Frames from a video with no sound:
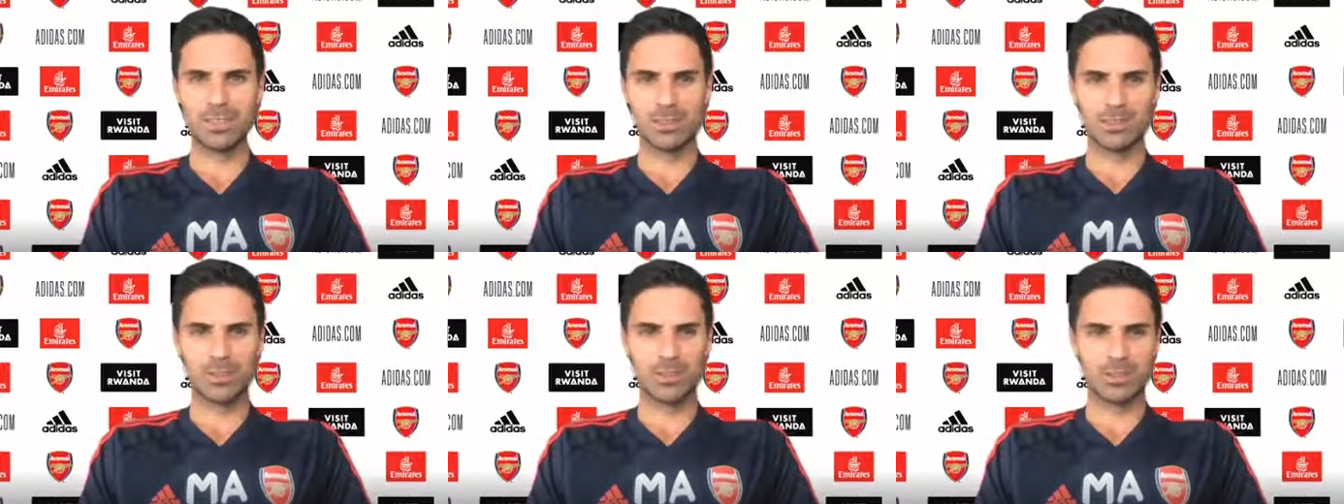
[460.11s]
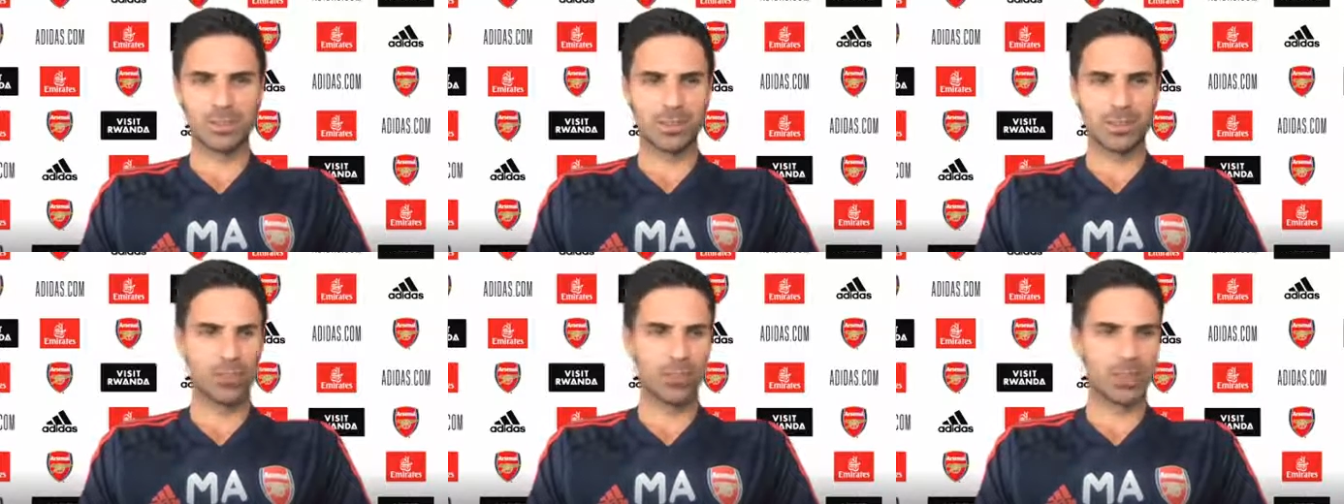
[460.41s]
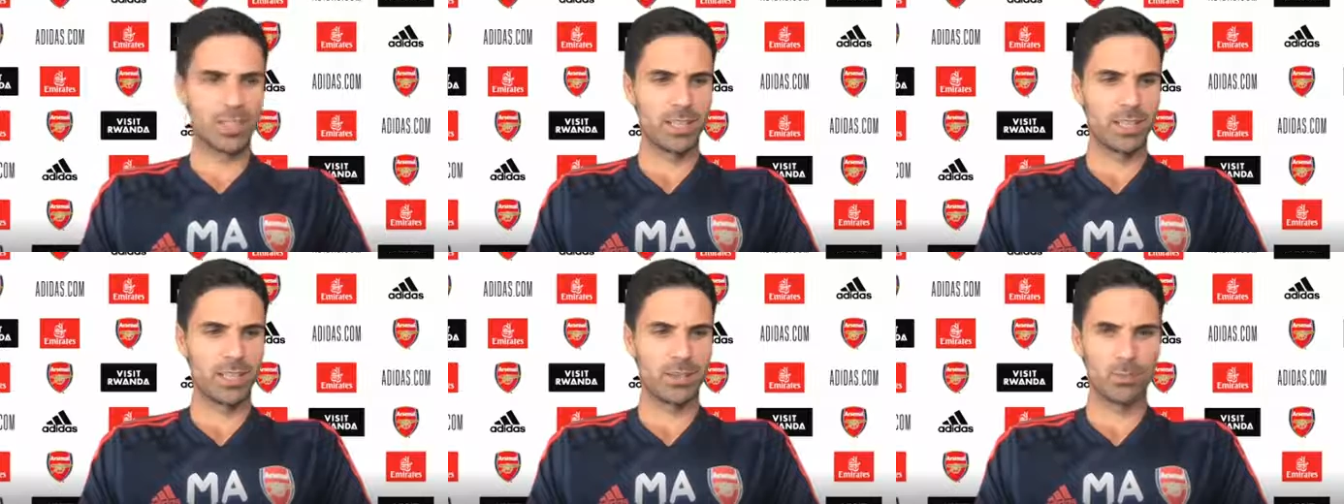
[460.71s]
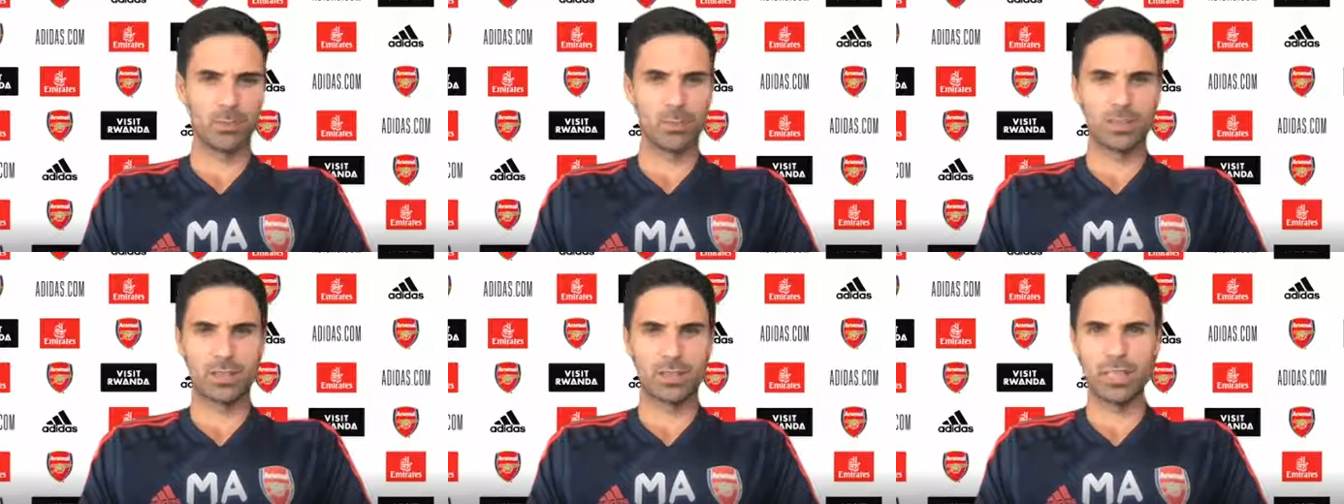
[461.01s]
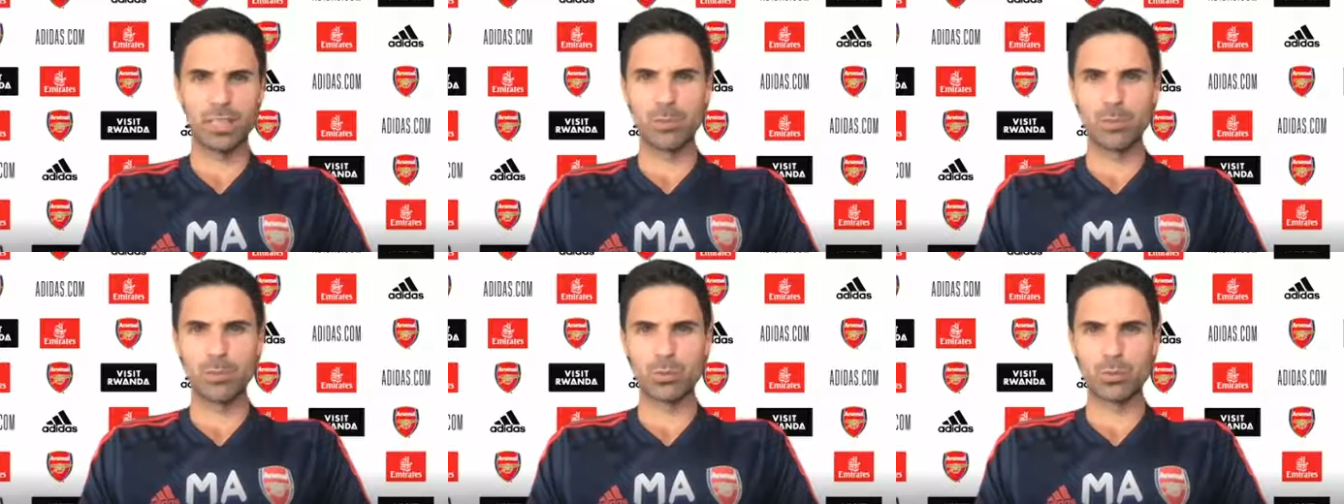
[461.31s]
or we can
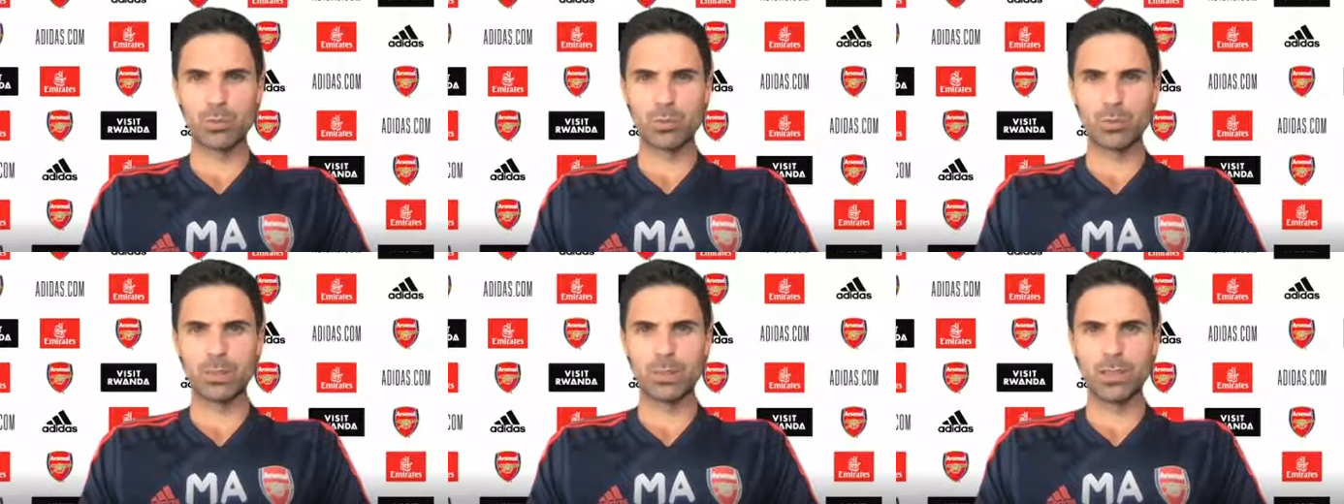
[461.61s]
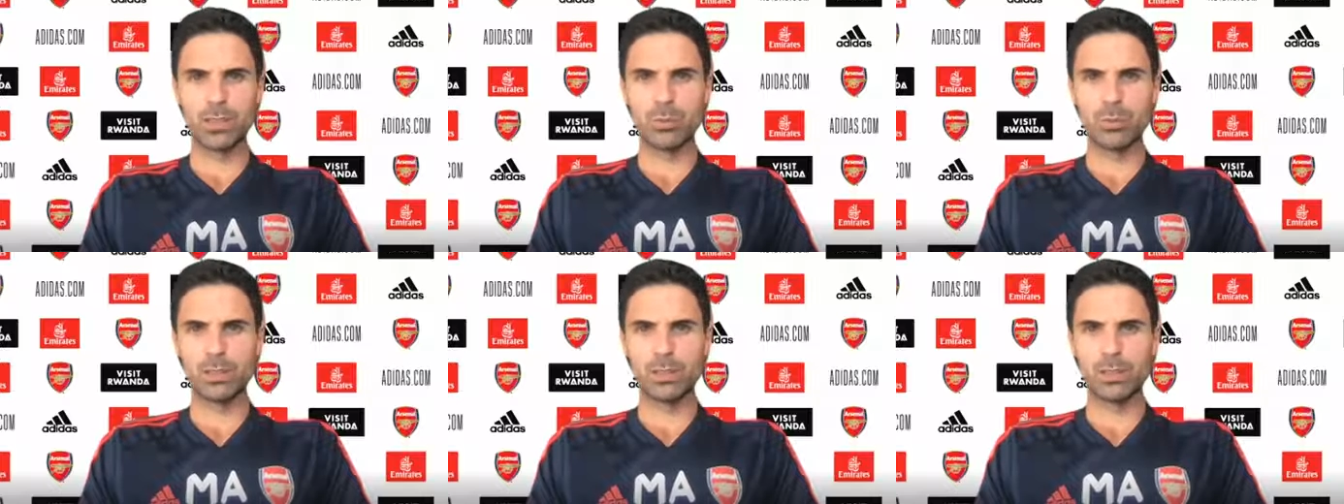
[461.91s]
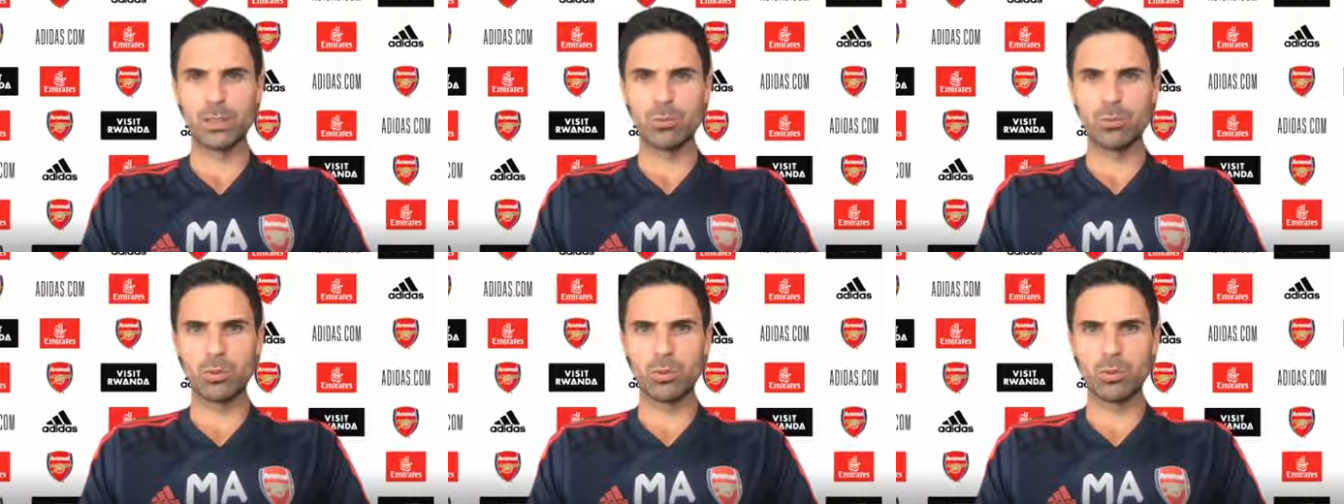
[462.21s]
obviously improve the level that